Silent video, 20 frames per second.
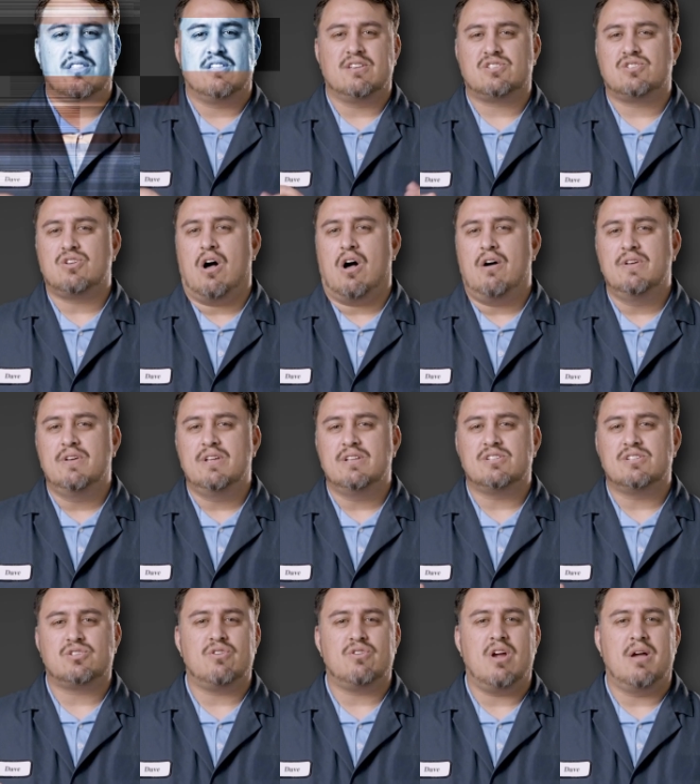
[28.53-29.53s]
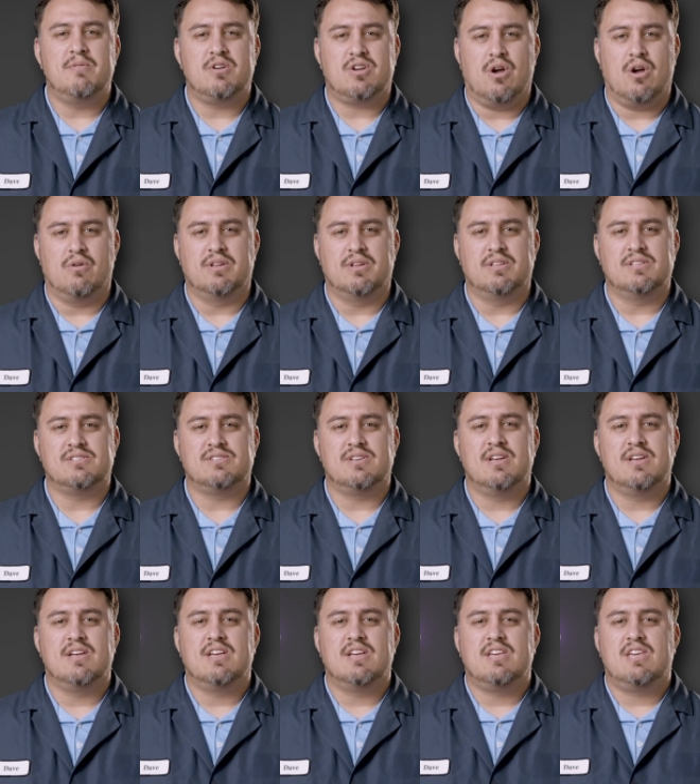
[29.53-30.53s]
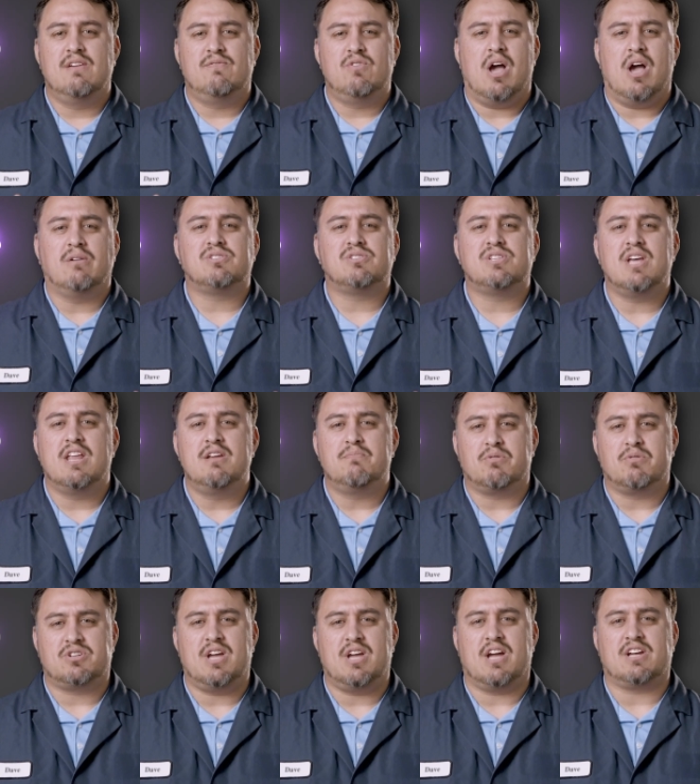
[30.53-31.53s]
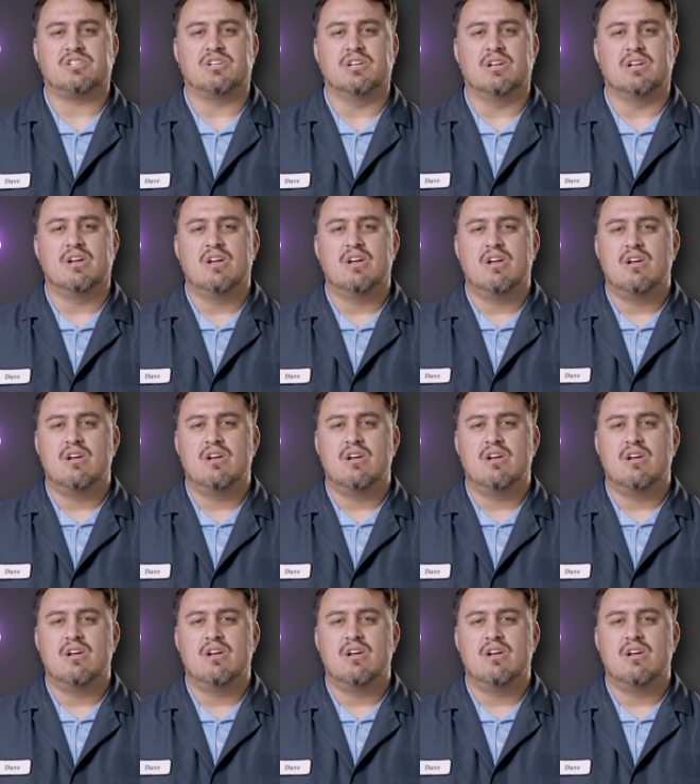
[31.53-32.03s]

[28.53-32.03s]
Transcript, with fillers: The solvent ceramic coatings give you outstanding protection